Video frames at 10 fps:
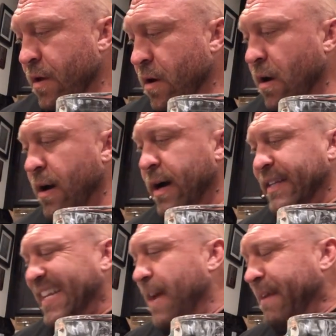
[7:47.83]
Oh,
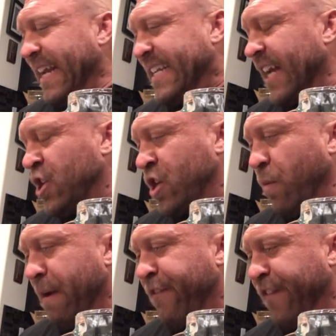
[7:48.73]
damn it, I touched it
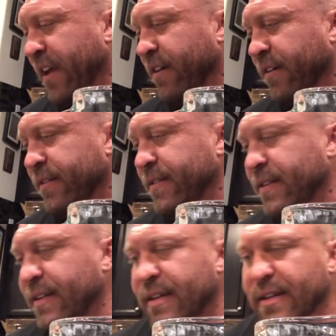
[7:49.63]
with my finger.
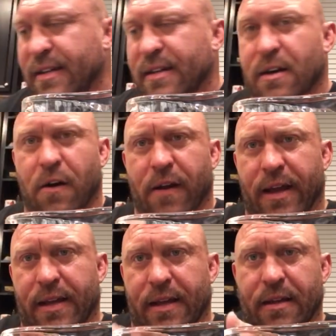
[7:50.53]
All
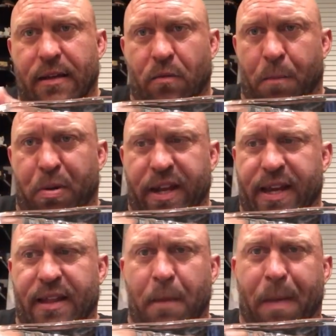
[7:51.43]
right. We're putting
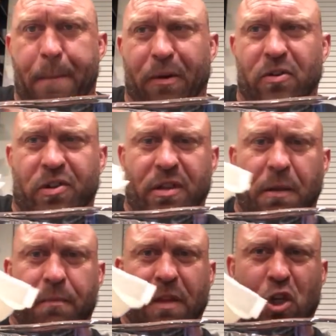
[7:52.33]
in the peppers,
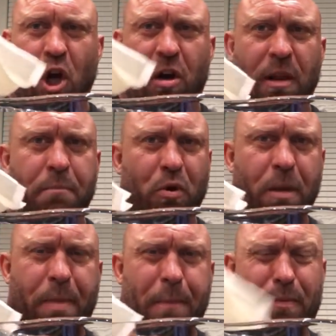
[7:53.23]
the chocolate Buddha
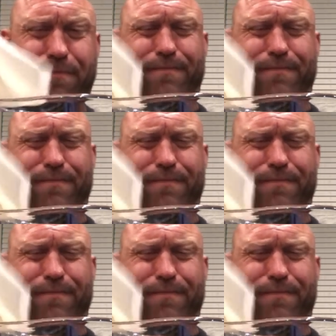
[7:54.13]
pepper.